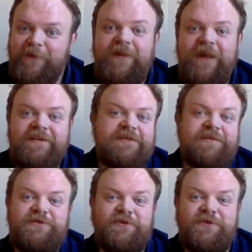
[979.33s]
But that is the
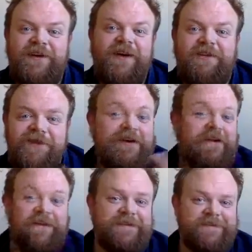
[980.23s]
joy of
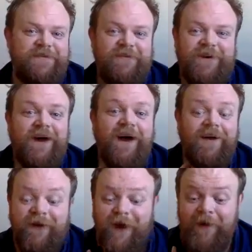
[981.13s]
reading this story
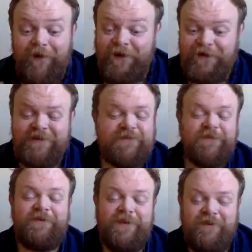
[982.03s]
live. I am reading this
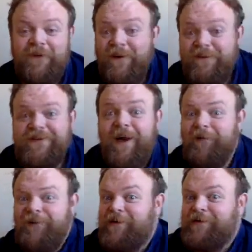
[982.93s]
story for the first time
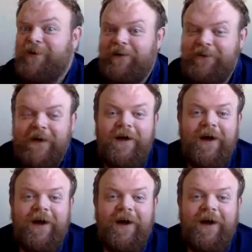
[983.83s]
with you as well,